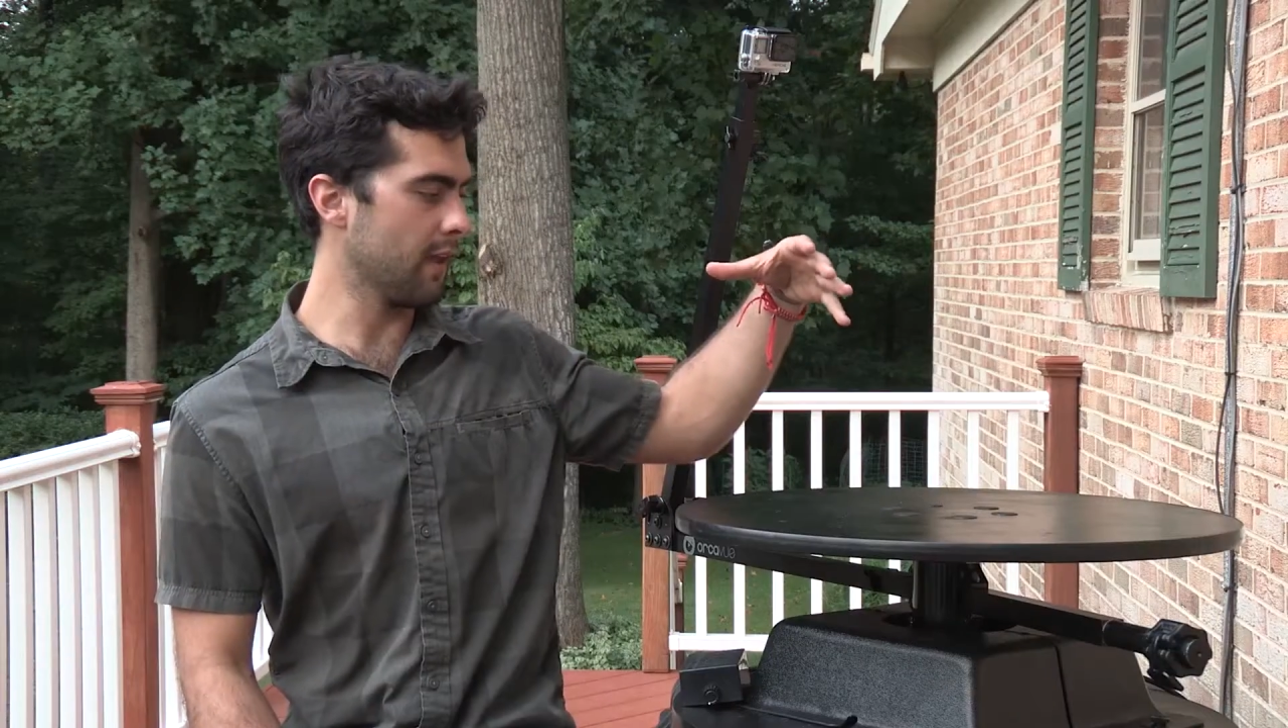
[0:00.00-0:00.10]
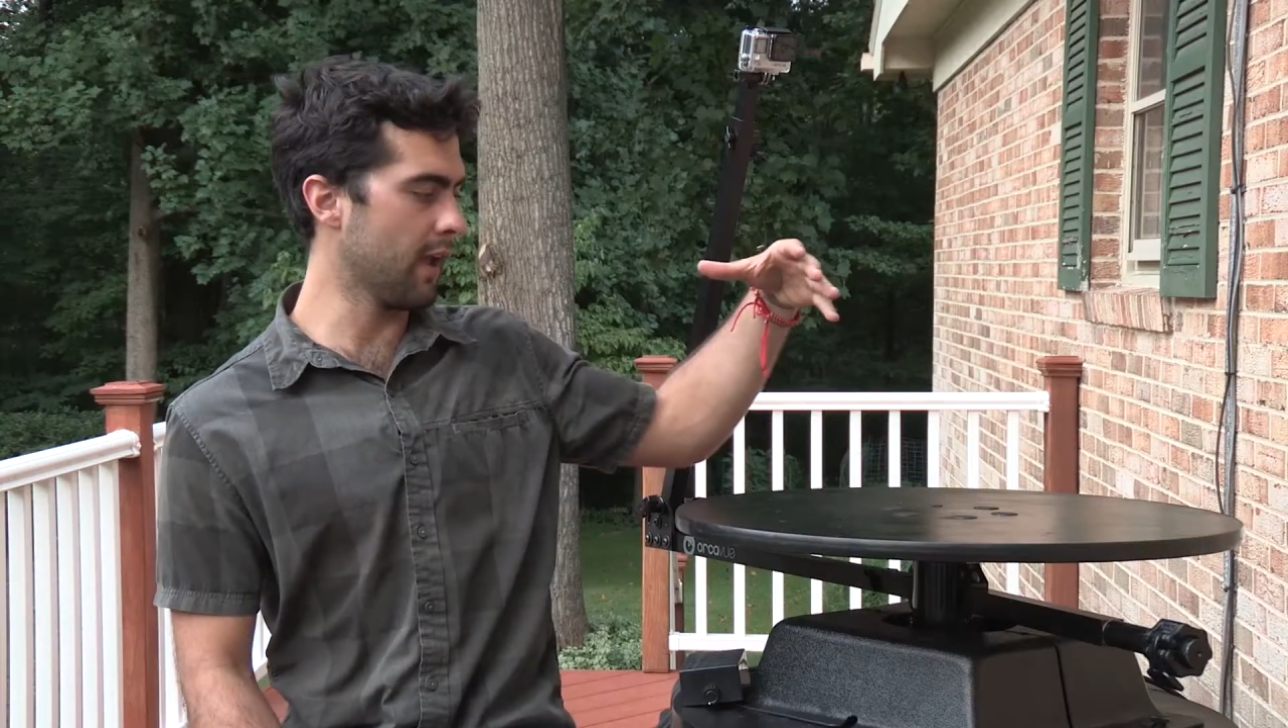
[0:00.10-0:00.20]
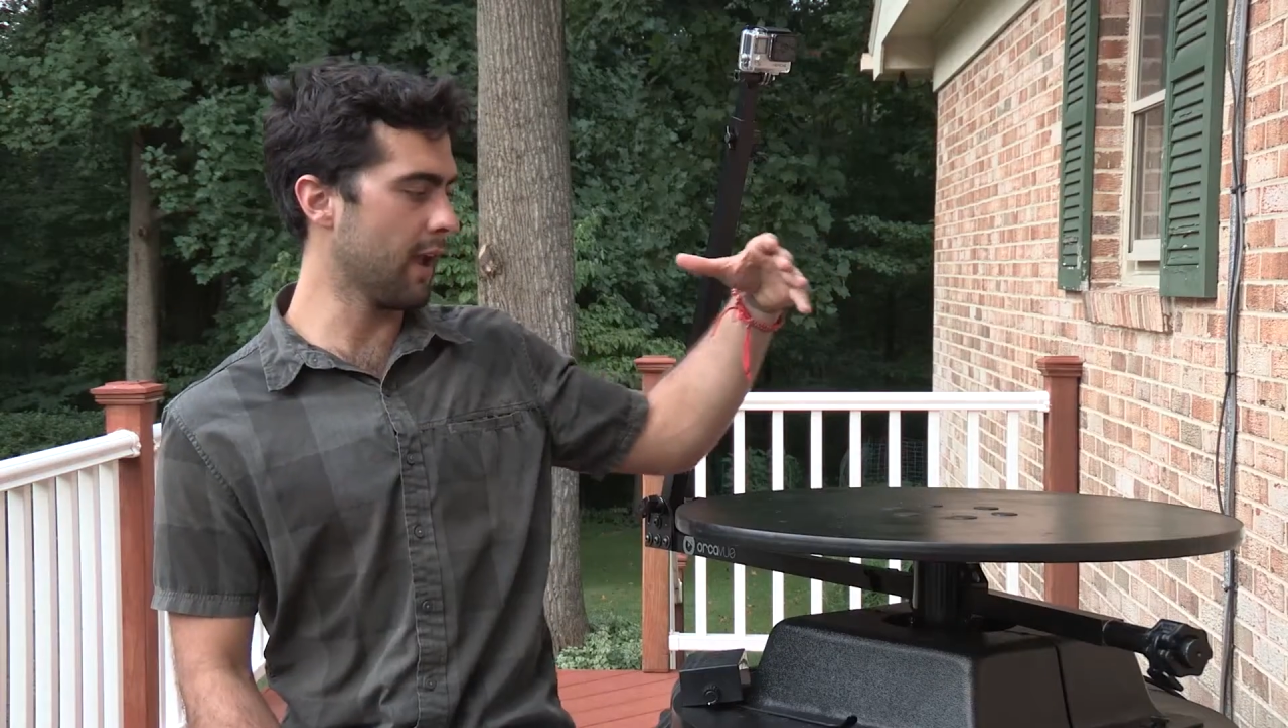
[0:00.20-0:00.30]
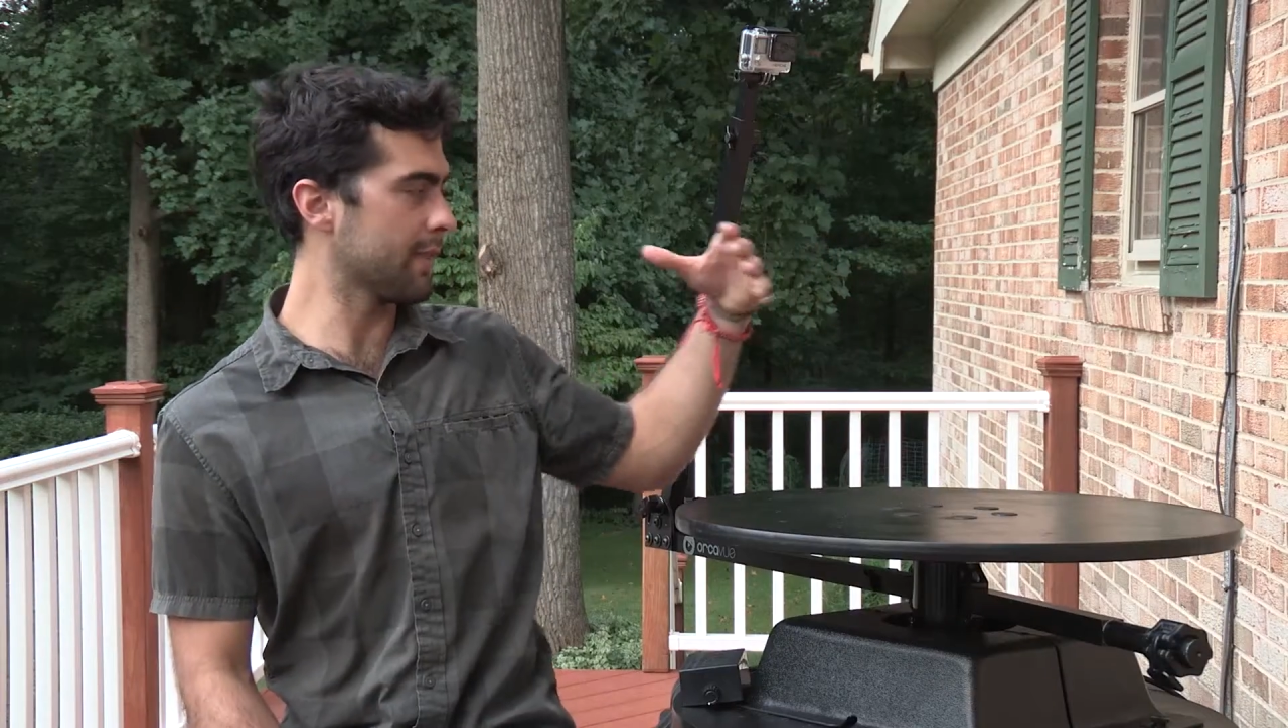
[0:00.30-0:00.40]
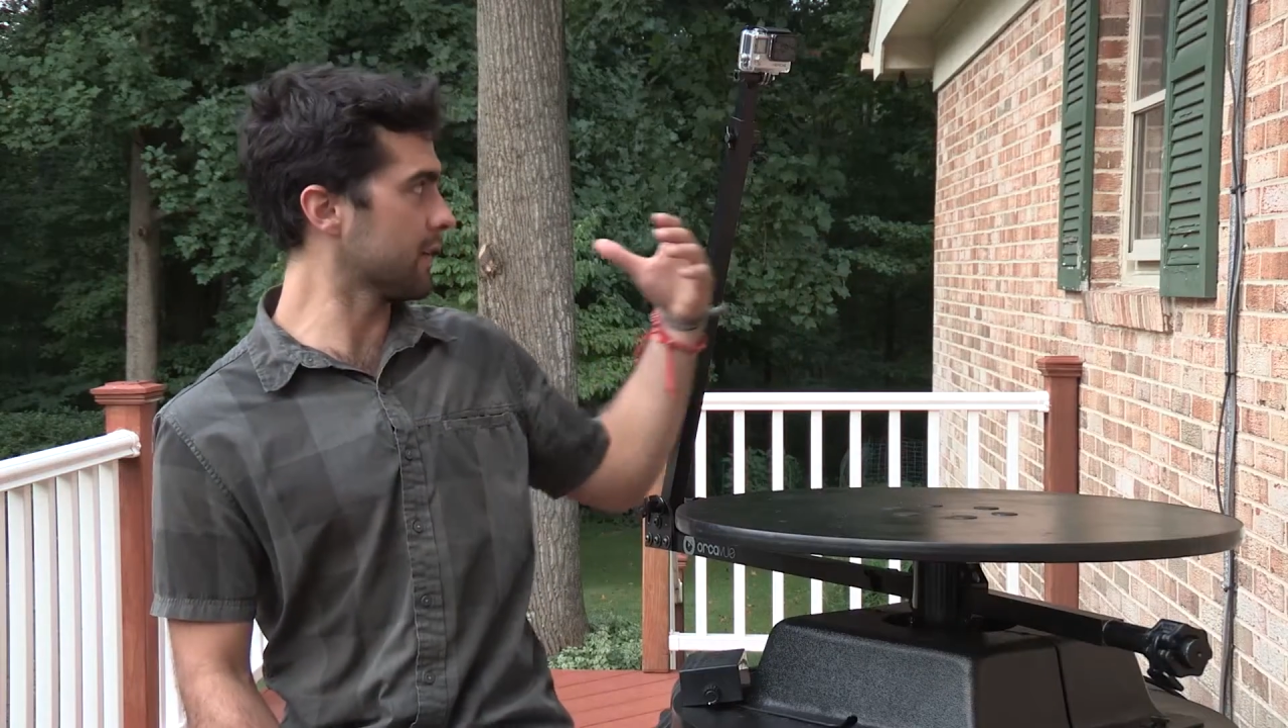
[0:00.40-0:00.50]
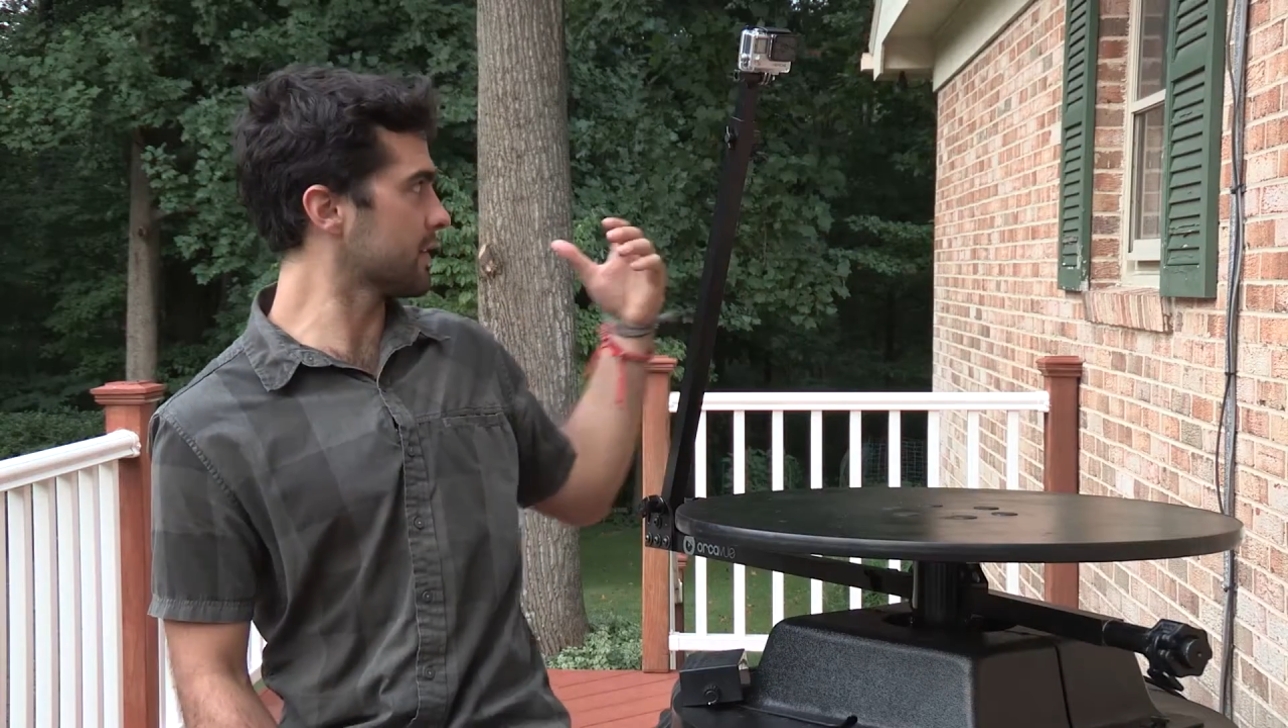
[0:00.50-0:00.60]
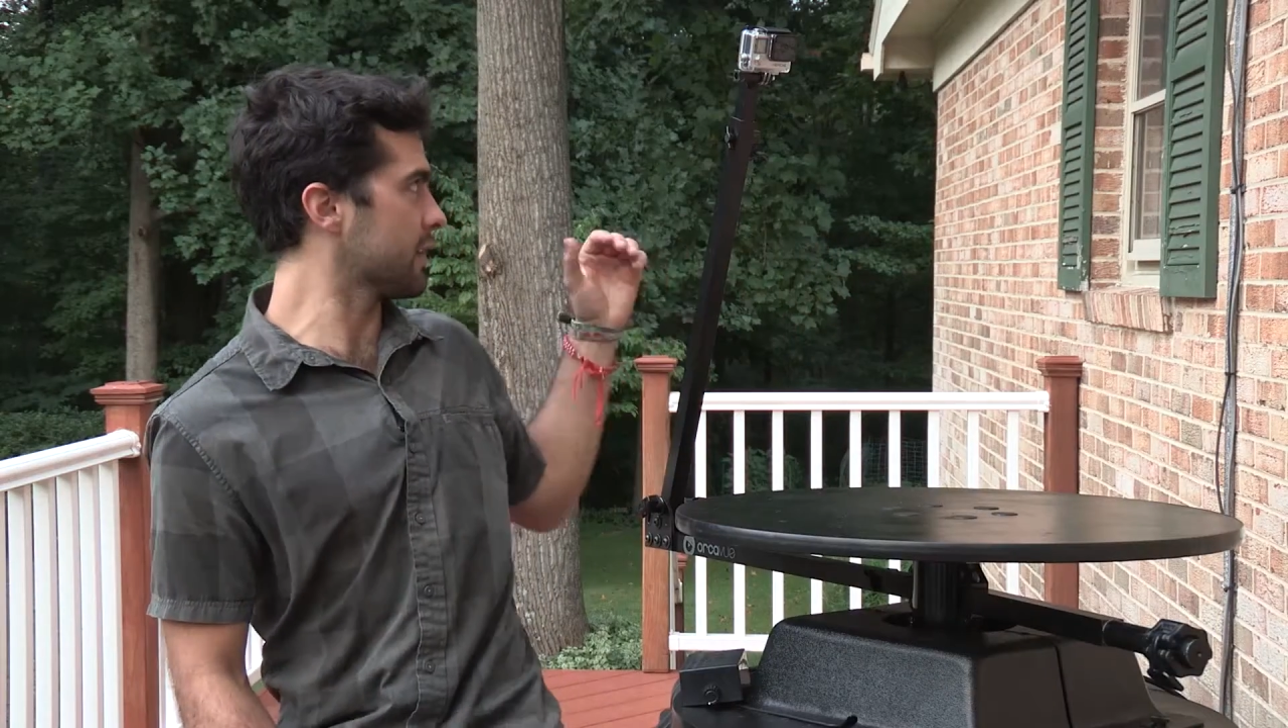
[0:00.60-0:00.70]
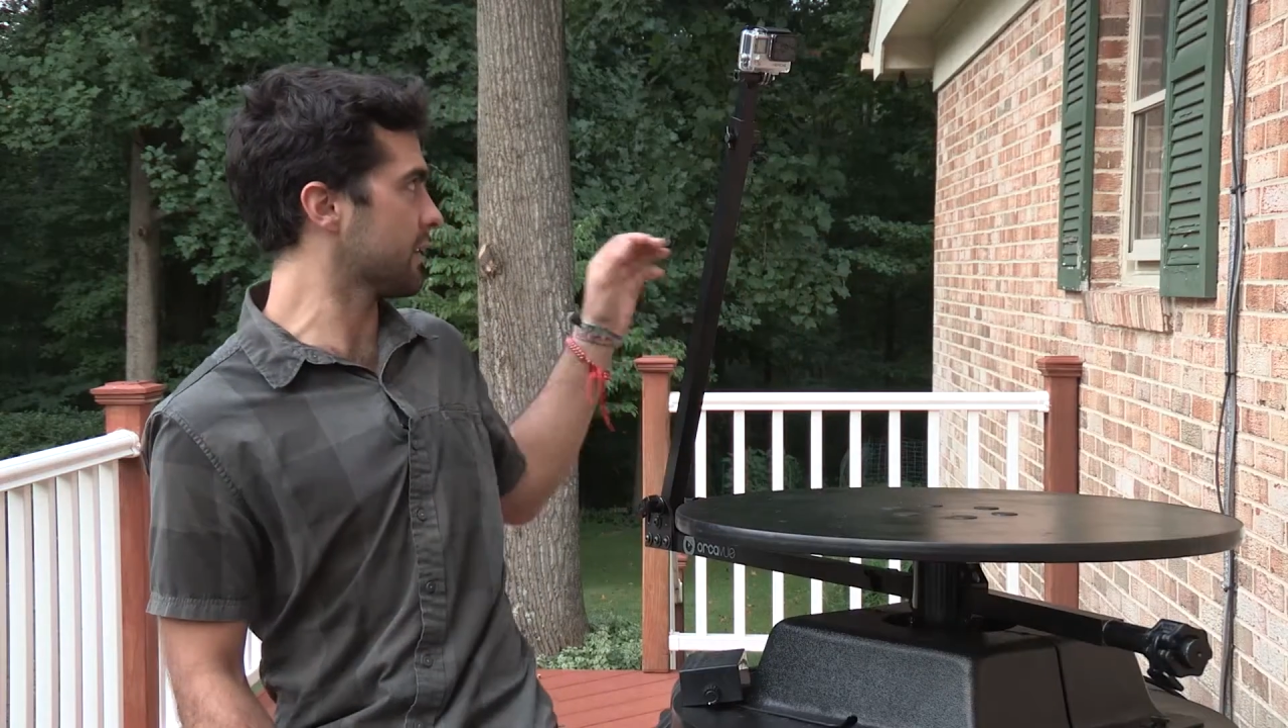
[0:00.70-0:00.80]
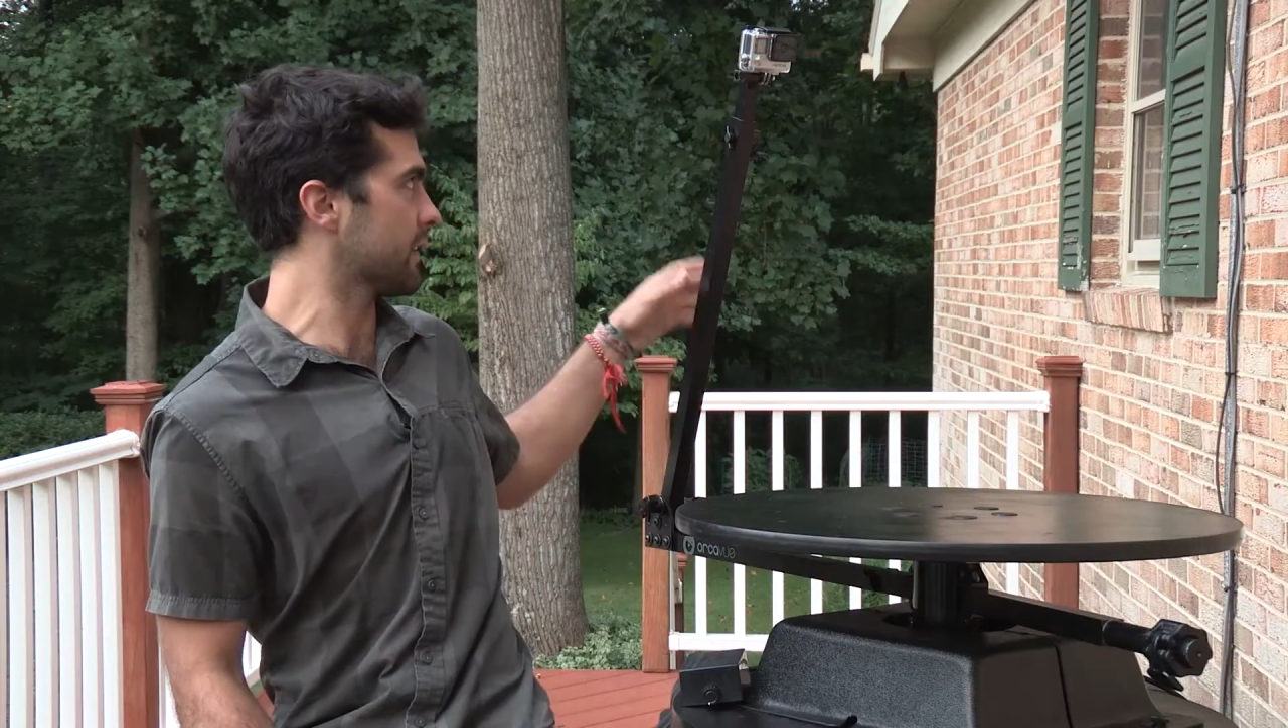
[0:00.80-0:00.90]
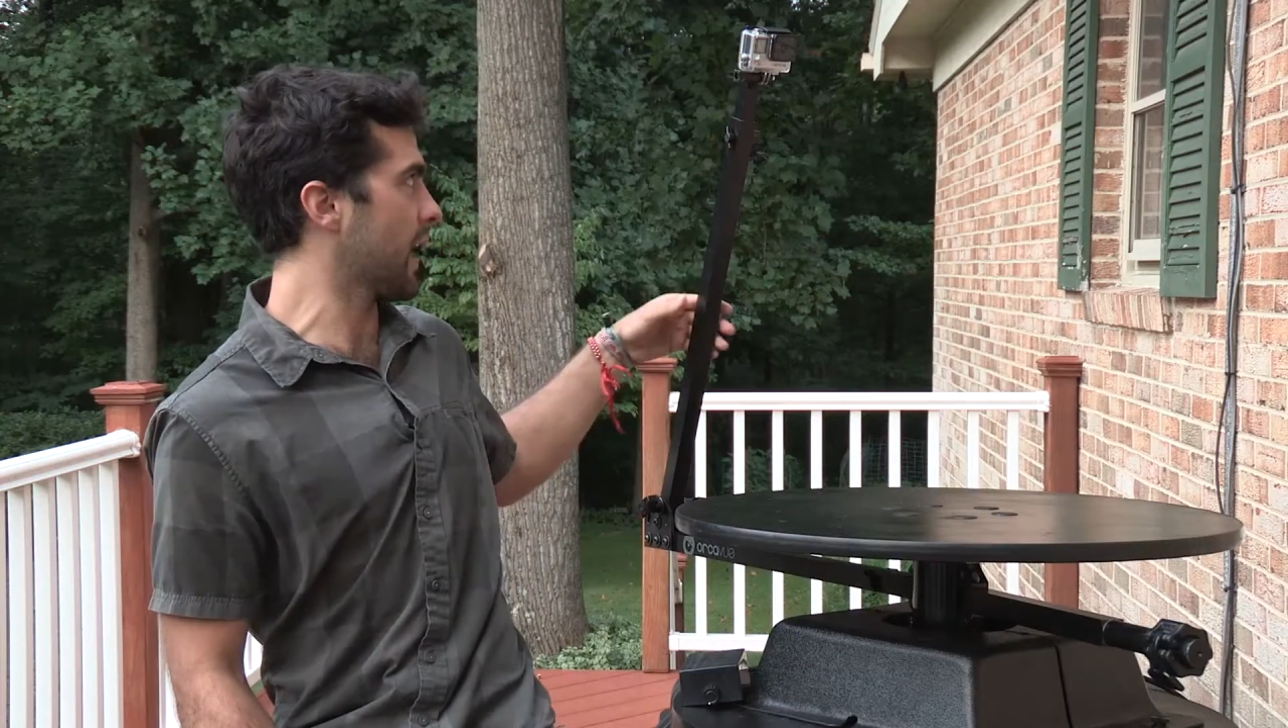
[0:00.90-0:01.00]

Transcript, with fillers: and there's this